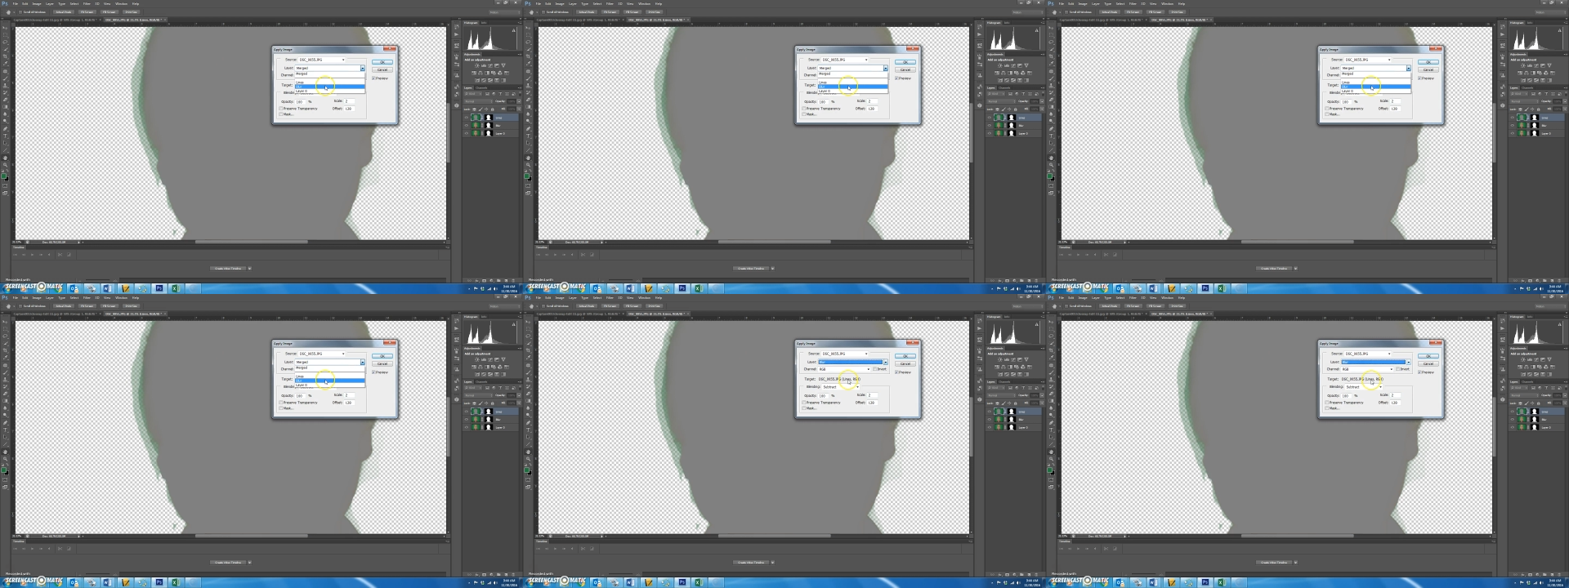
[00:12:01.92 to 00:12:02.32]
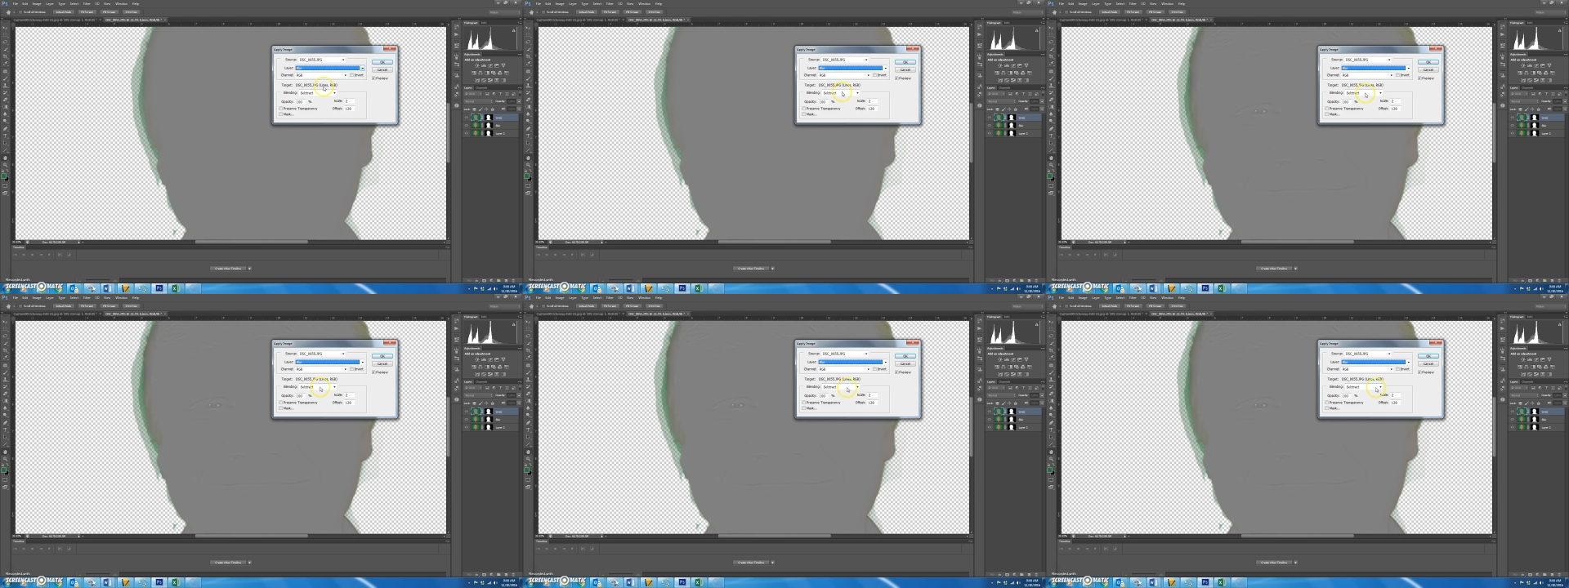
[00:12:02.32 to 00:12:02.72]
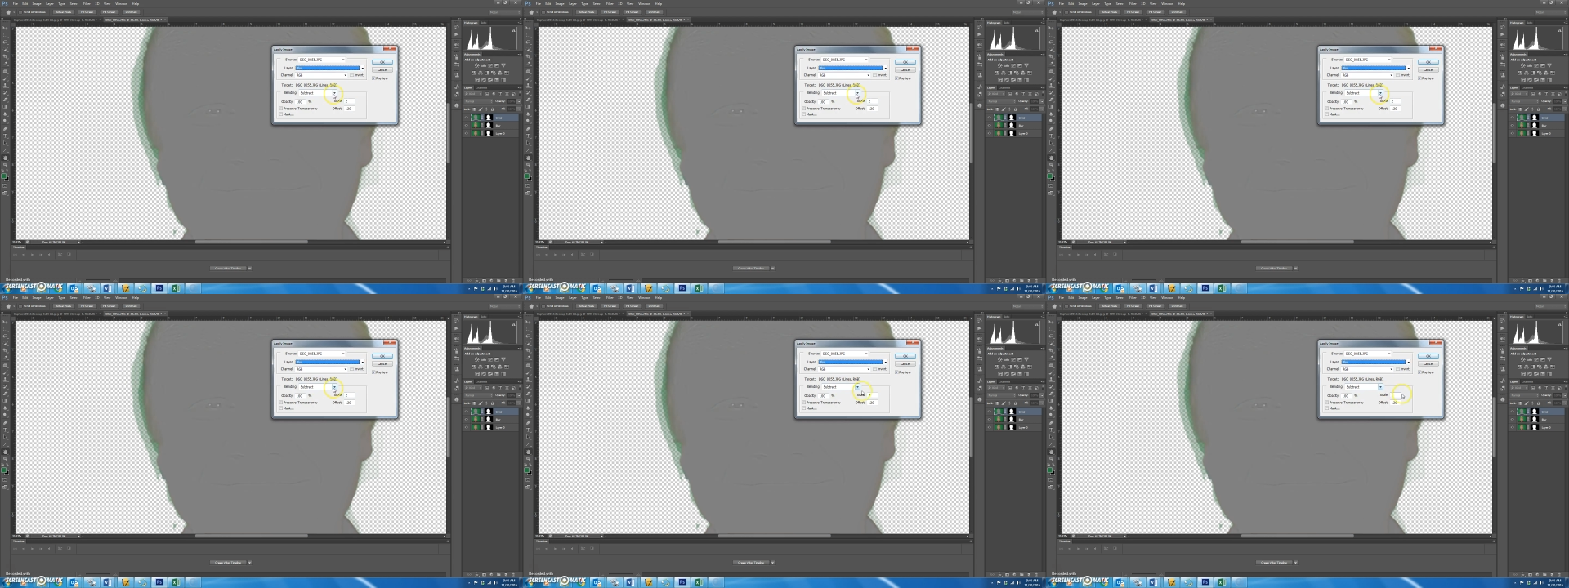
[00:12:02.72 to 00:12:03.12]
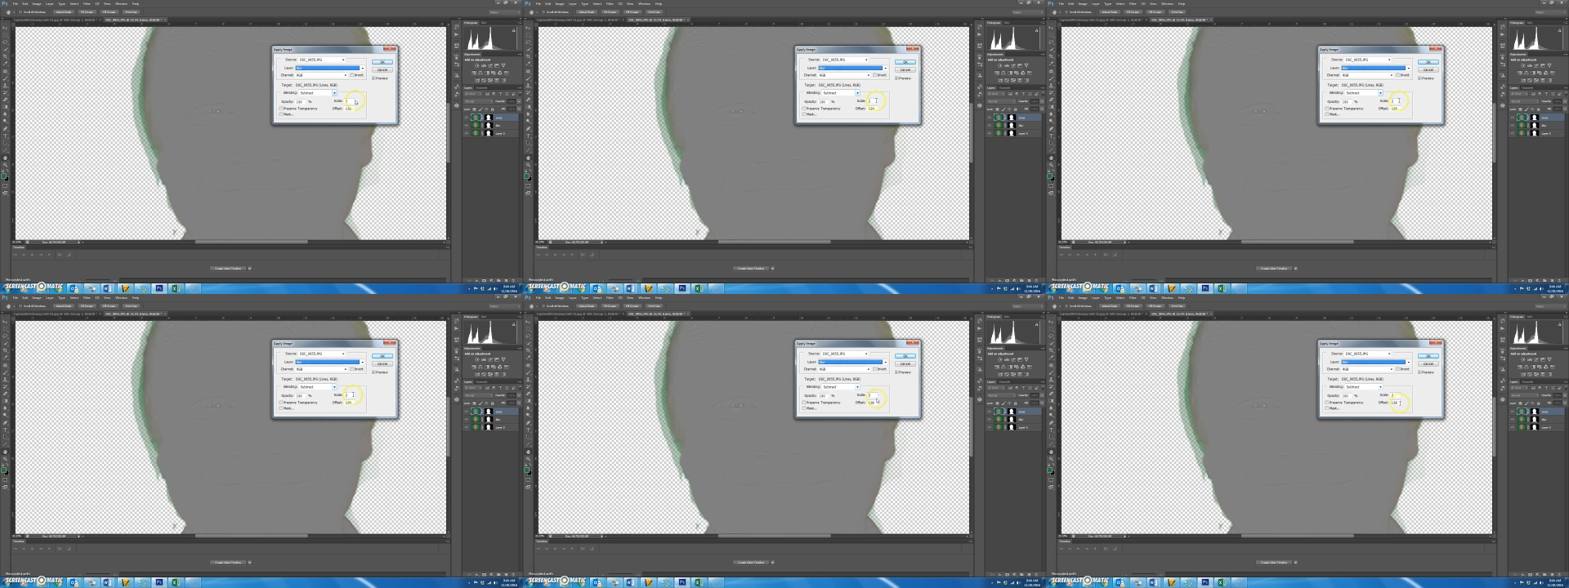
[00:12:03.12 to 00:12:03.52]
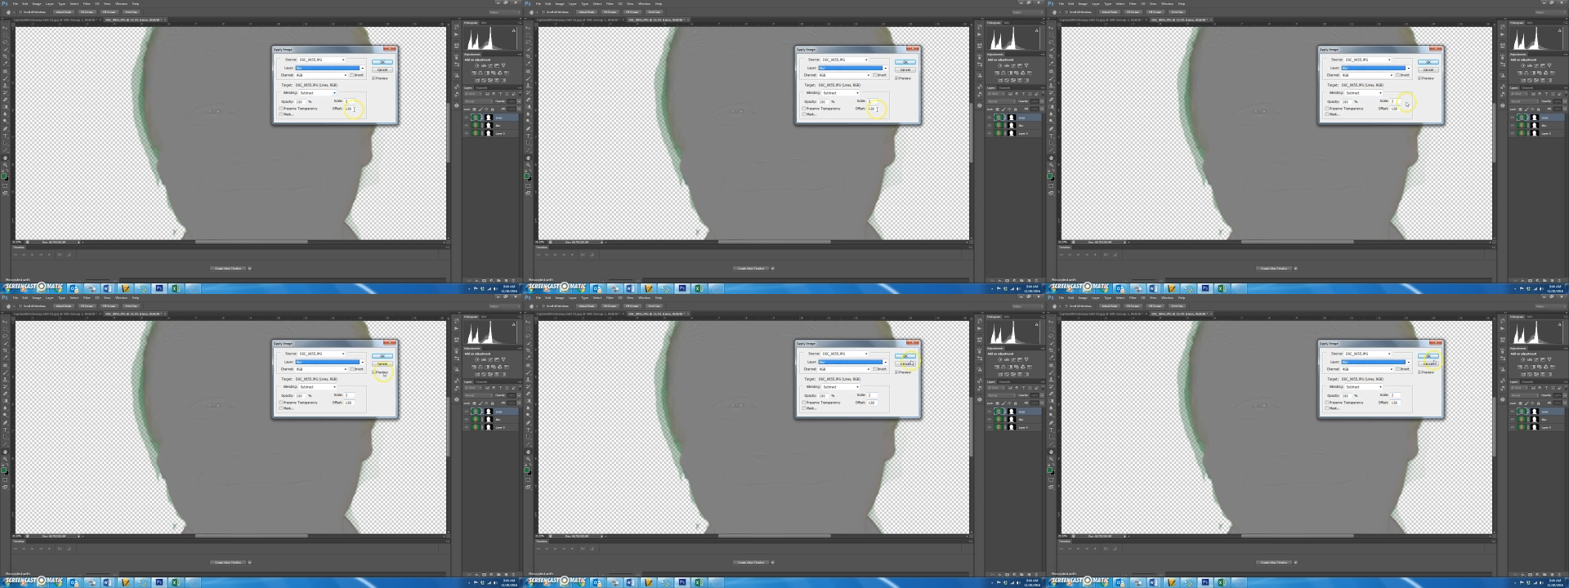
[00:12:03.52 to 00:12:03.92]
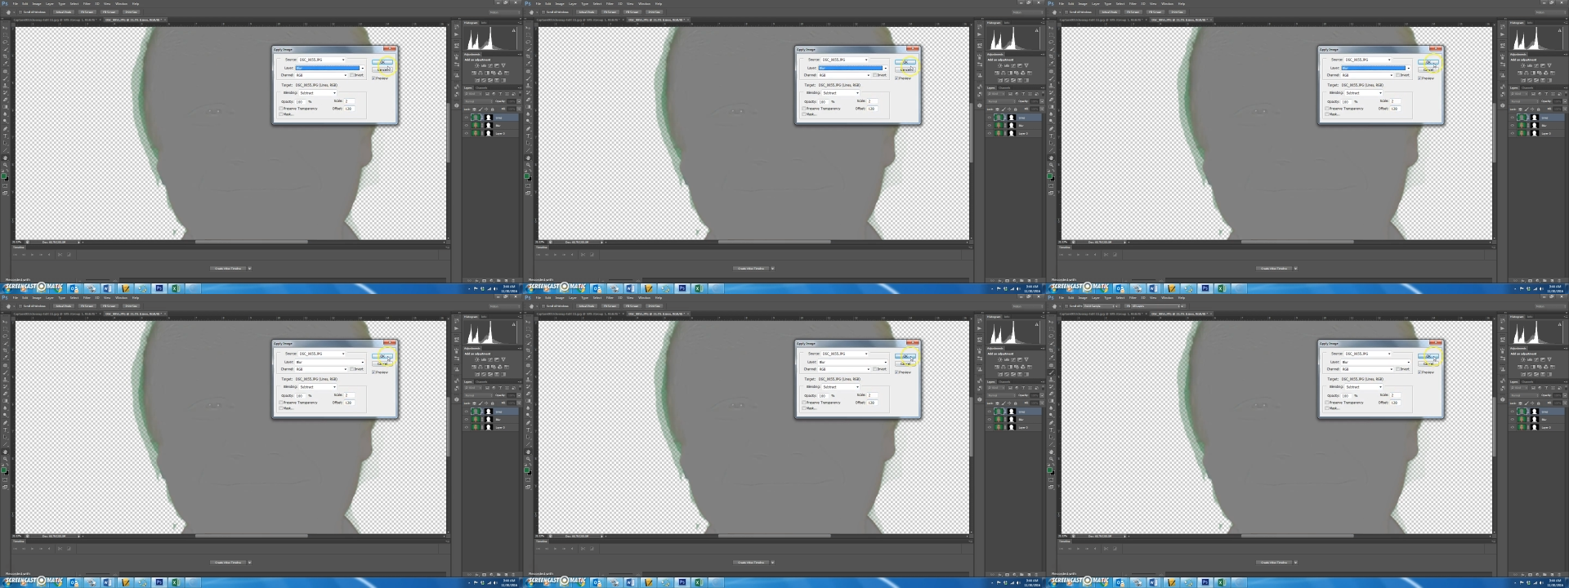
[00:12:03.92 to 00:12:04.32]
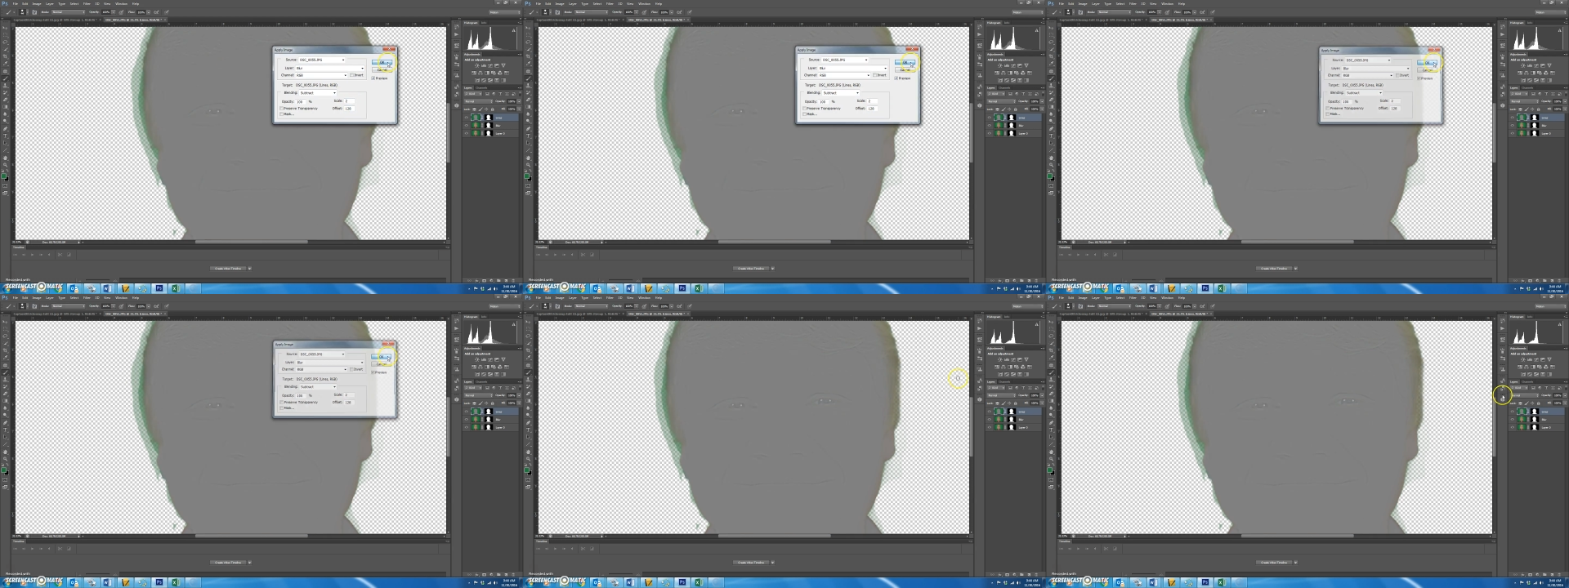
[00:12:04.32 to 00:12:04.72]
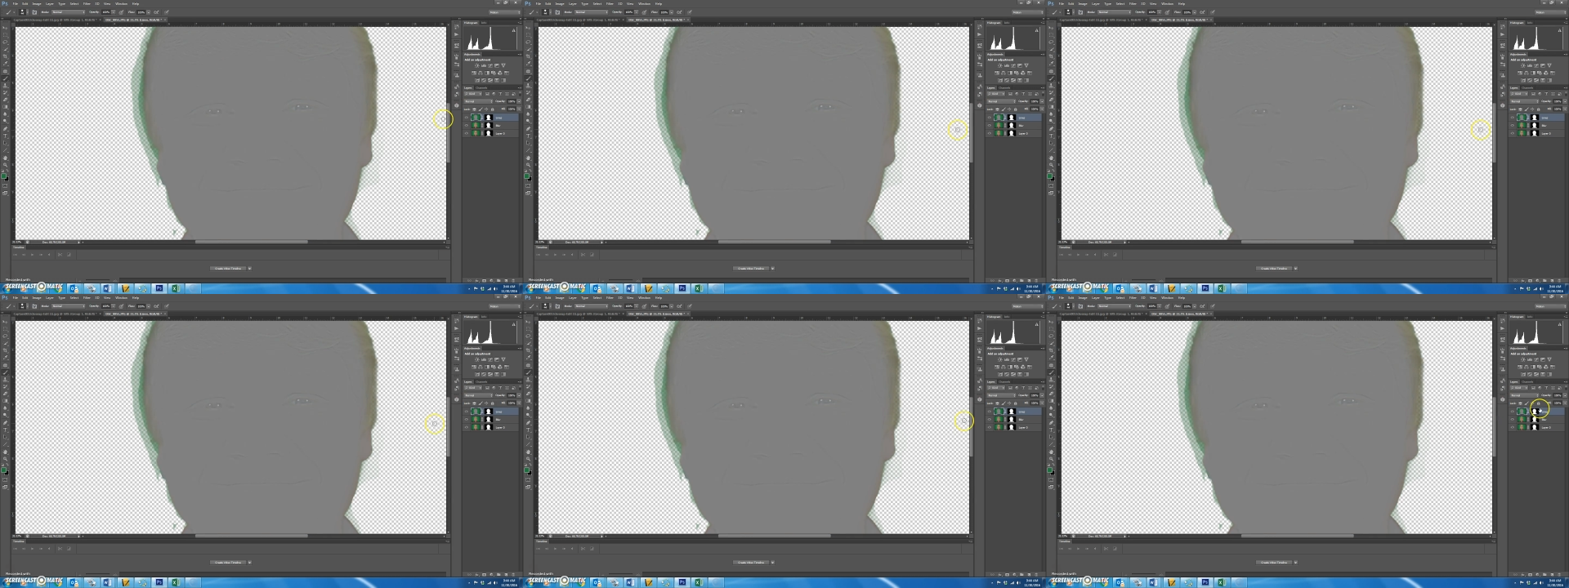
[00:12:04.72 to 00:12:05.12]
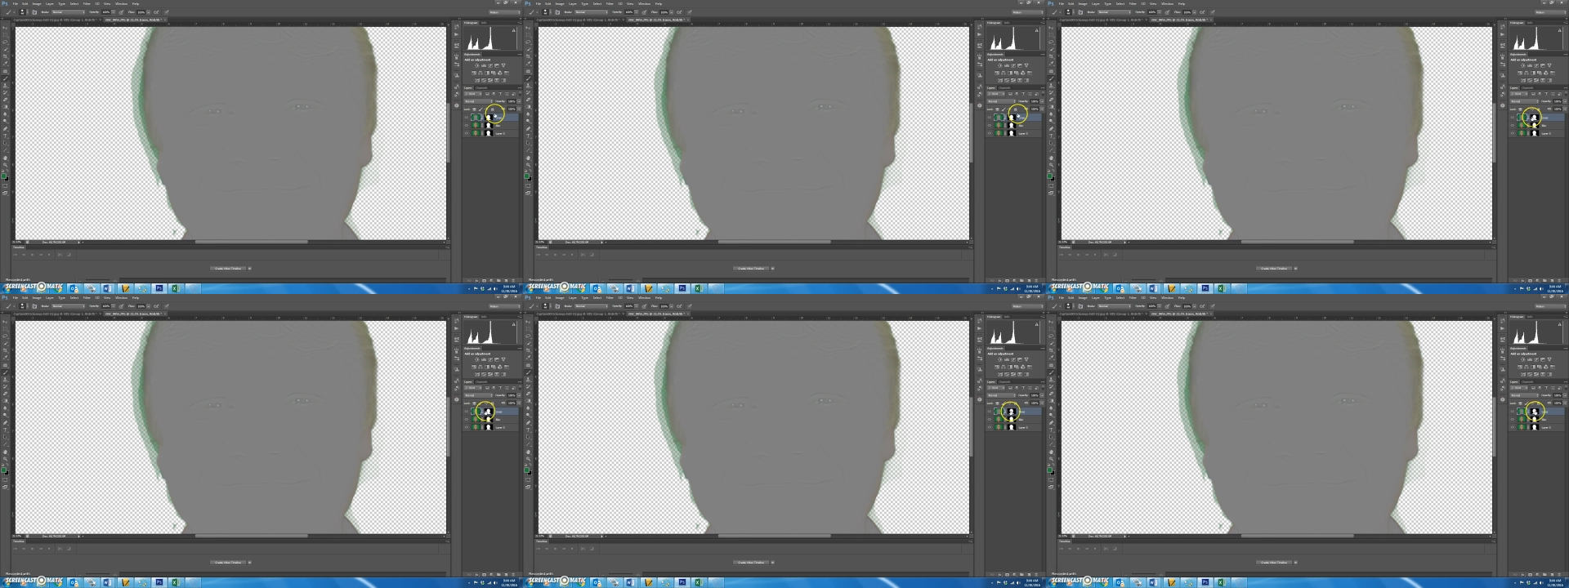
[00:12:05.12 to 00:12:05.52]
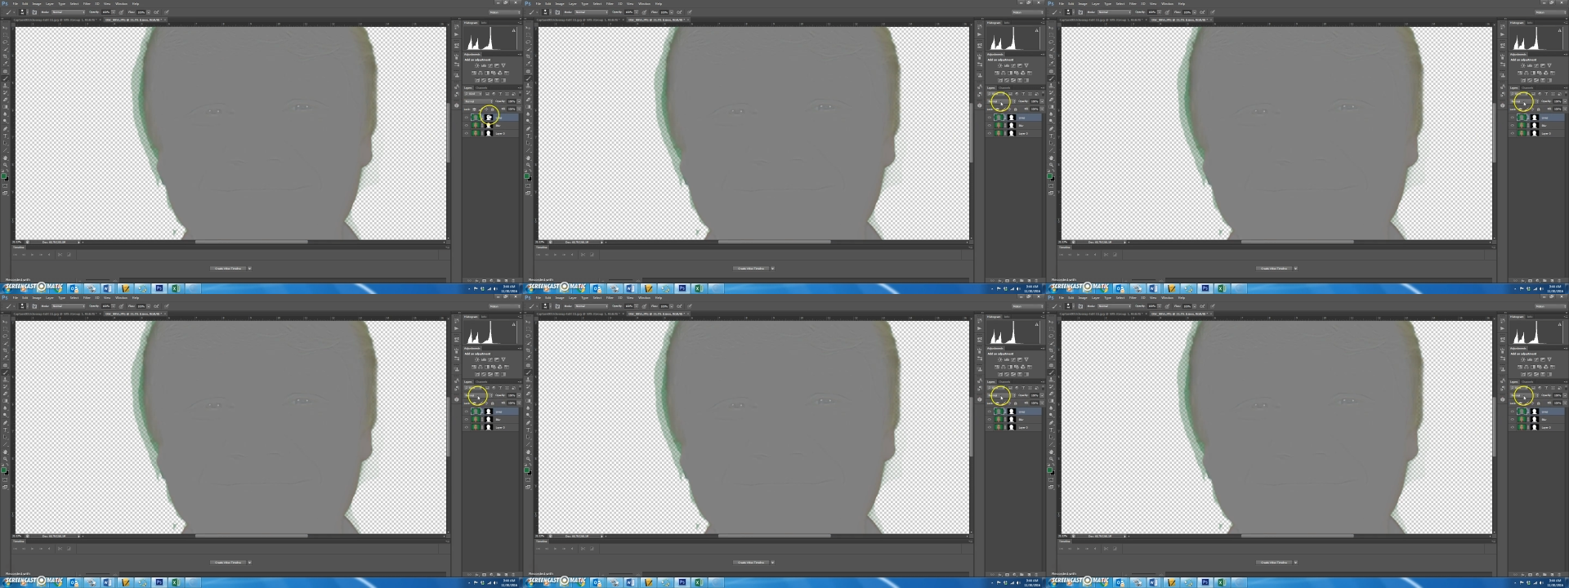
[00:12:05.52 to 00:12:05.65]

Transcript: No face is visible, so there are no lips to read.